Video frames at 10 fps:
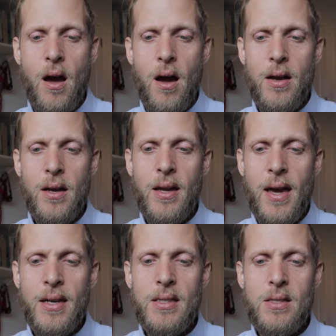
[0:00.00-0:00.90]

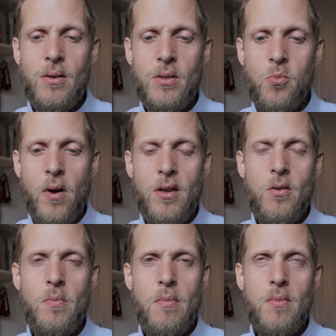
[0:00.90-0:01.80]
Again, it's what
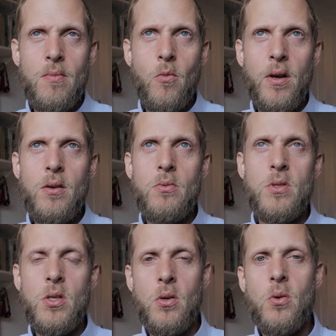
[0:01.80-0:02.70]
you
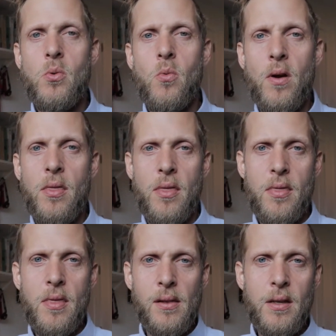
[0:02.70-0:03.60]
do with
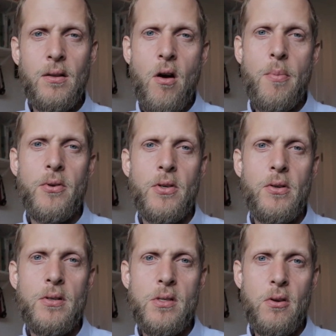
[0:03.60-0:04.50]
the little
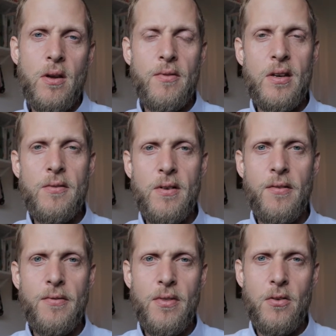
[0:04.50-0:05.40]
opportunities you're given, even
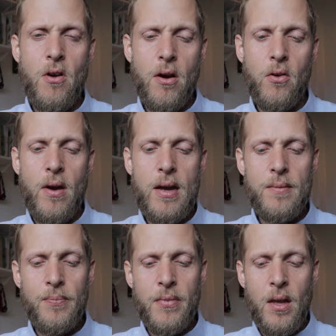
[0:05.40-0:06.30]
if they're not great.
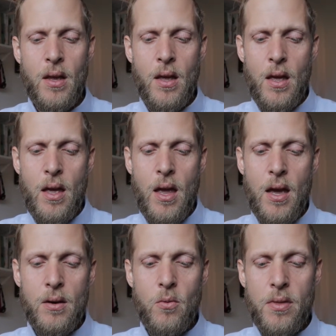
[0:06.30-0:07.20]

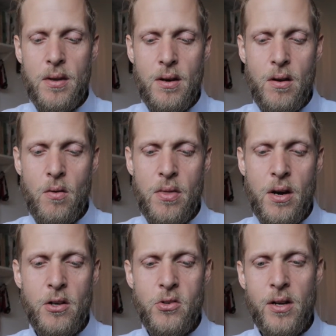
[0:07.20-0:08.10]
And with an
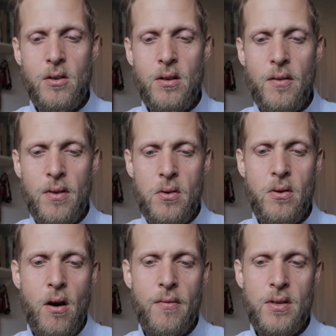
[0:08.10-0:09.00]
art director giving you an
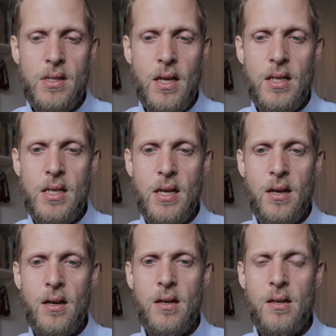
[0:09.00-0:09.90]
obvious
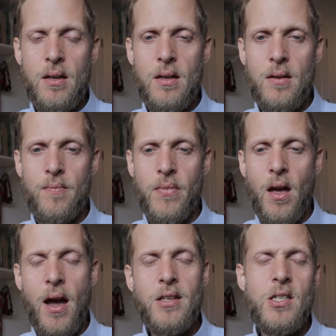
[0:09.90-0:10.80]
idea,
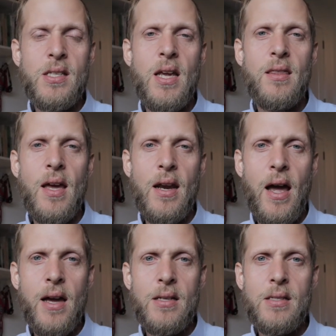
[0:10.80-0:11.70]
I just take that
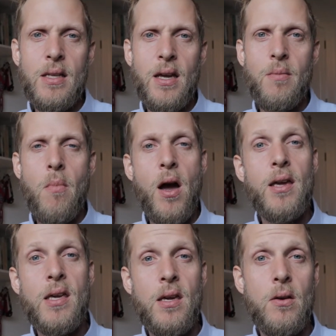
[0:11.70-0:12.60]
as like my
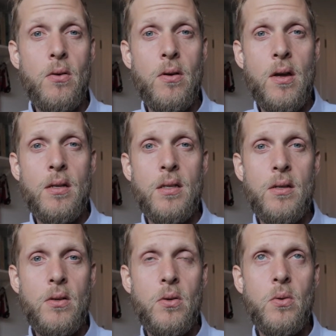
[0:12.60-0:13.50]
cue
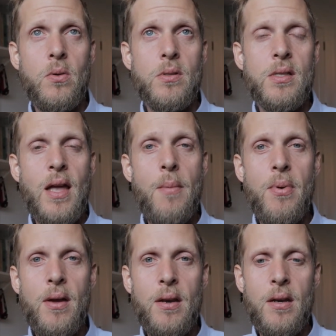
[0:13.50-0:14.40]
to step
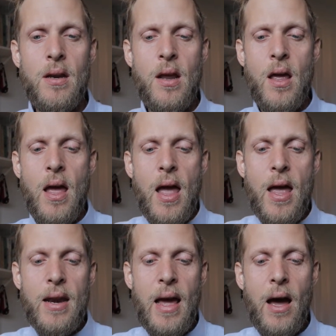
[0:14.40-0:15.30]
in
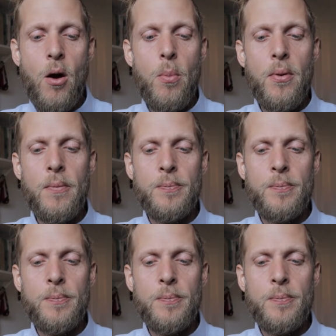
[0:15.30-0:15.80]
and help